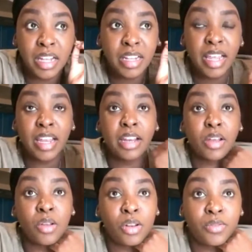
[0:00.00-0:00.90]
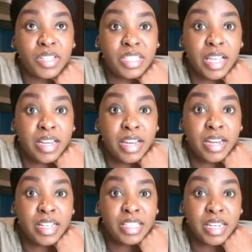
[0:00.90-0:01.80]
And then all of a
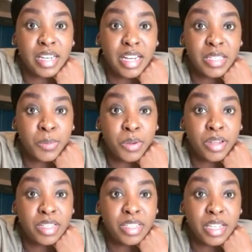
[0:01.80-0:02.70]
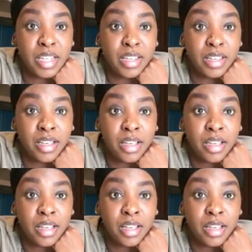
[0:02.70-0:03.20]
sudden, I started experiencing